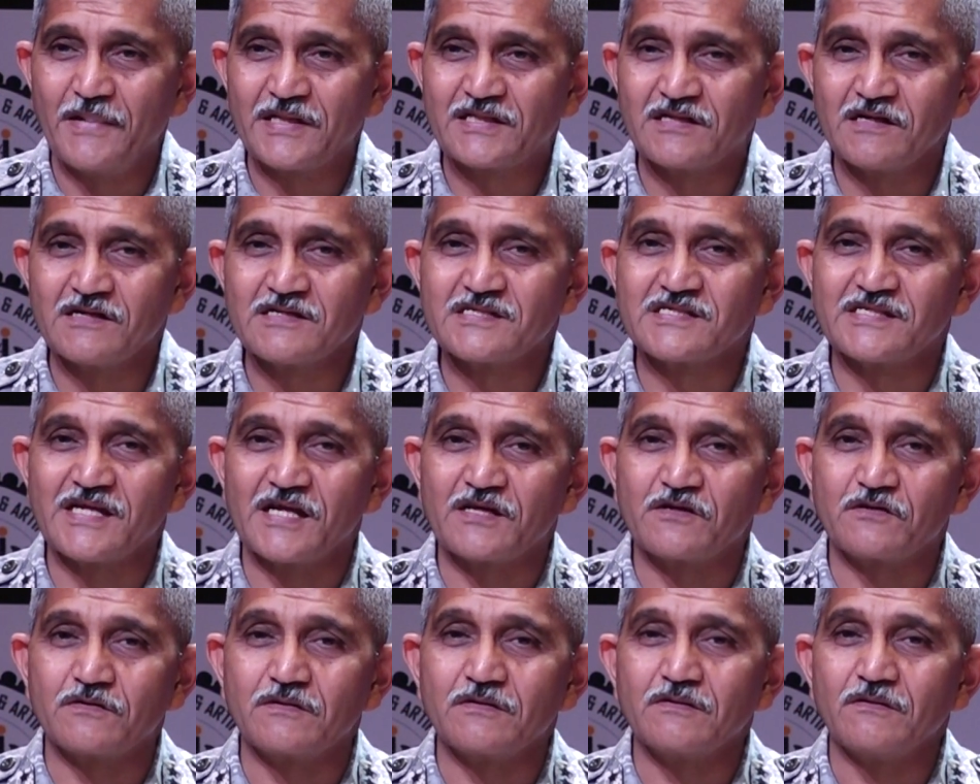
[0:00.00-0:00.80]
and in
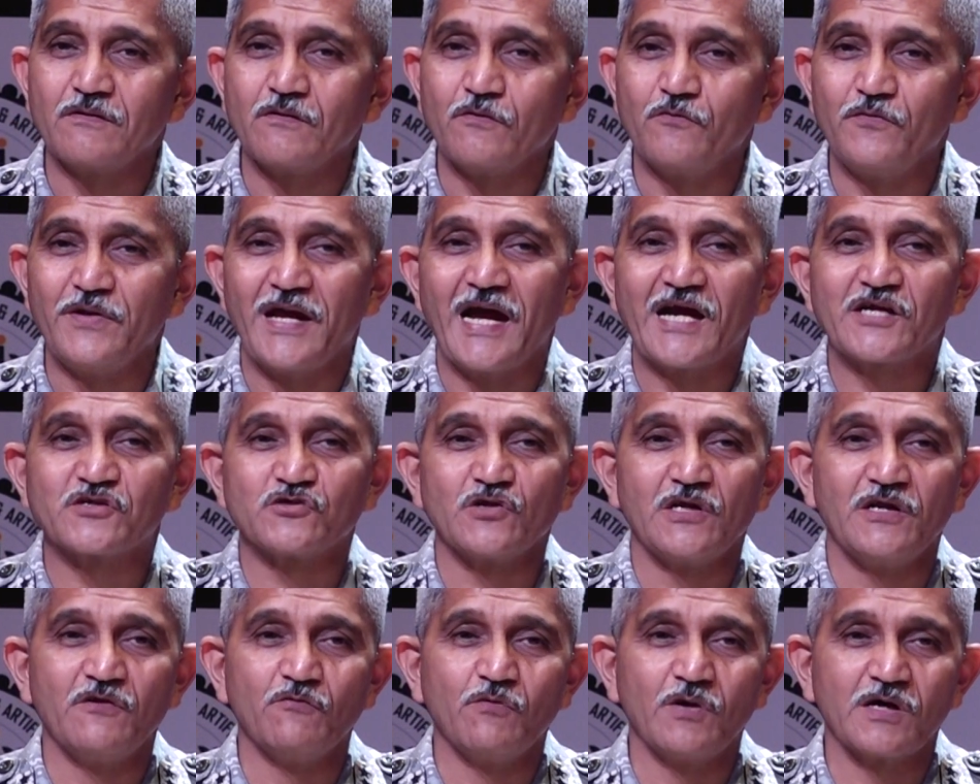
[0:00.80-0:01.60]
methods that
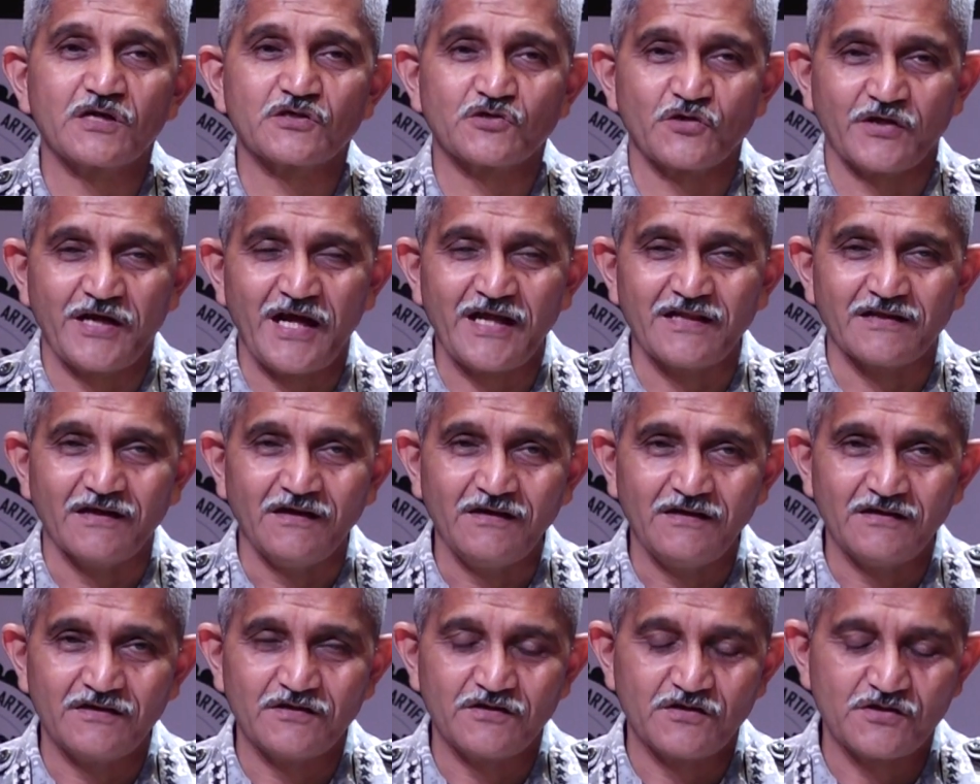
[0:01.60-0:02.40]
we actually work
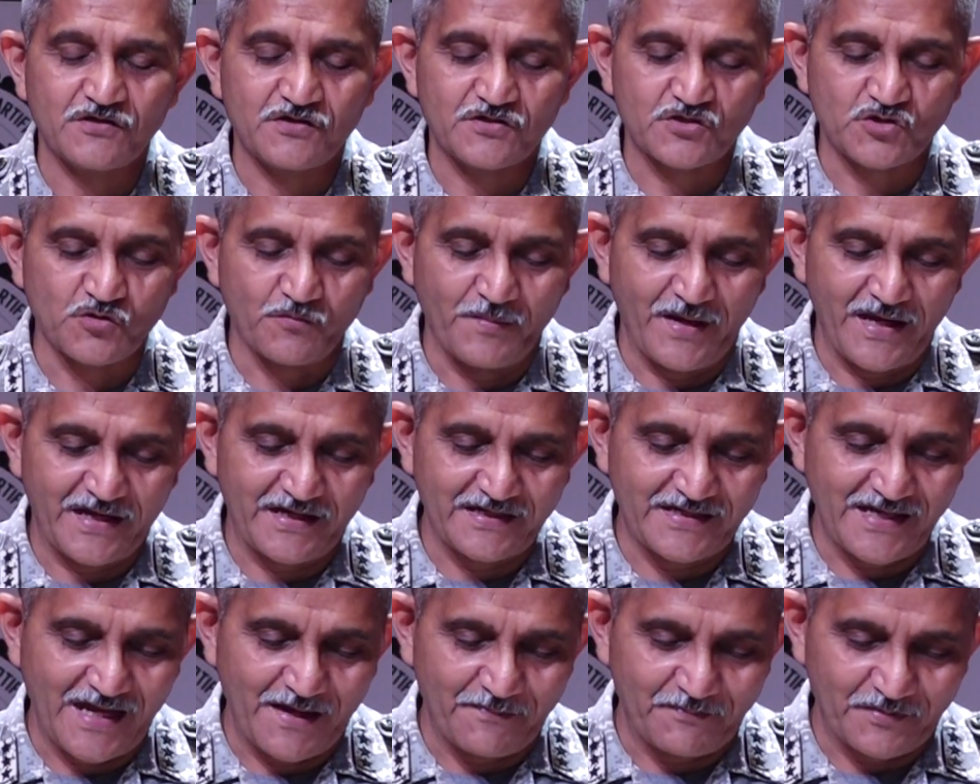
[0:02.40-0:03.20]
together
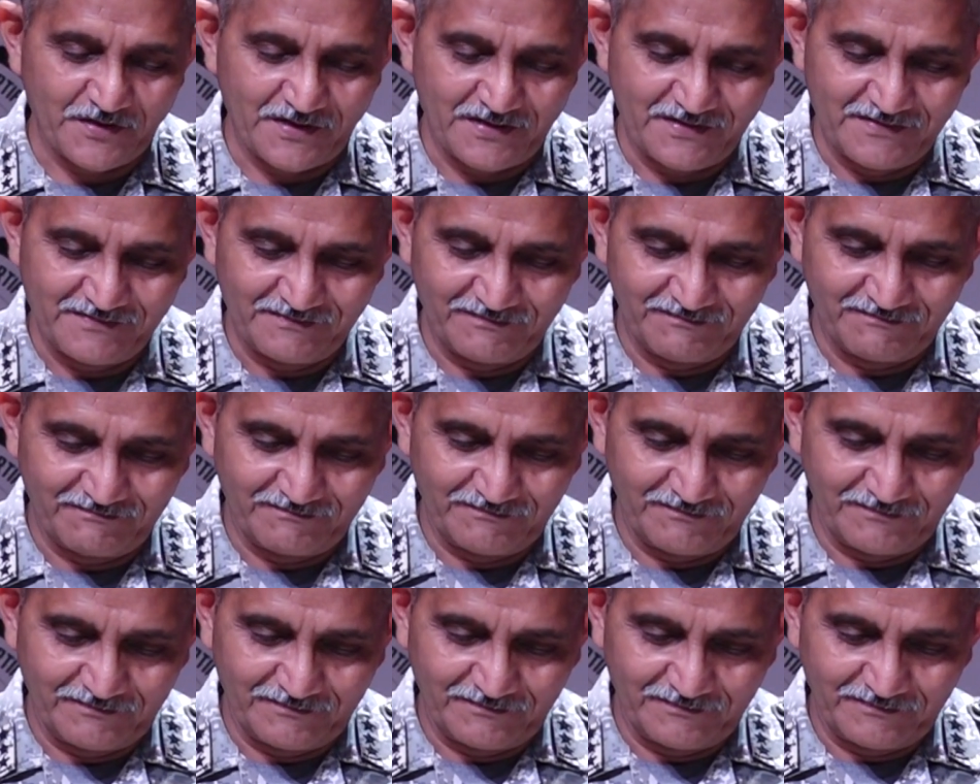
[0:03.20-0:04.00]
to make it happen.
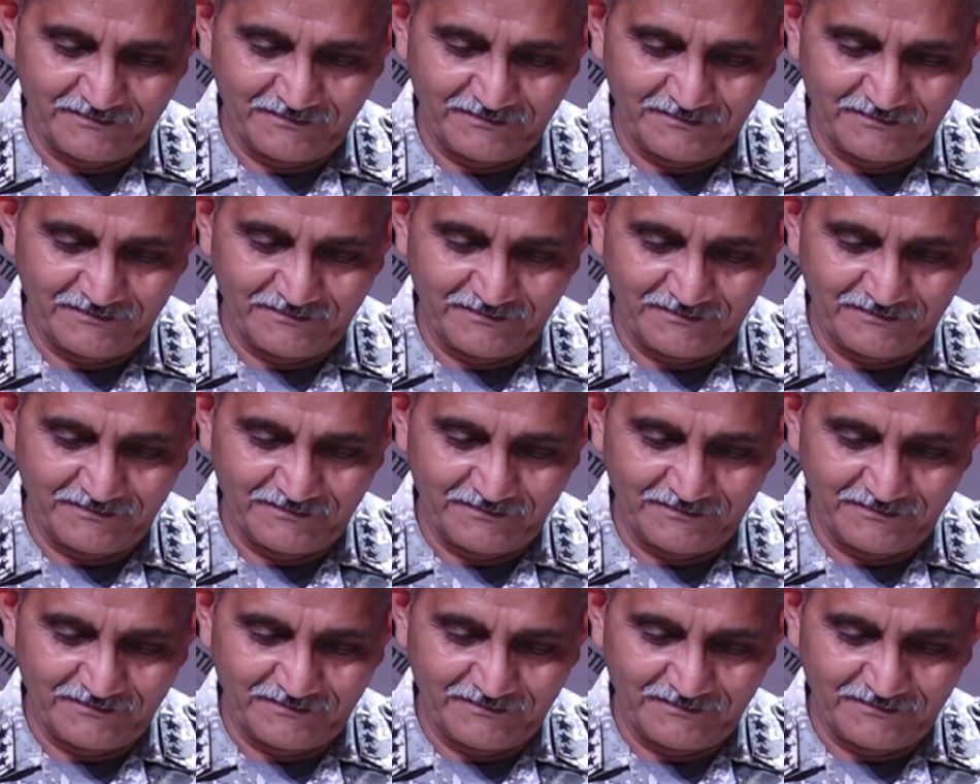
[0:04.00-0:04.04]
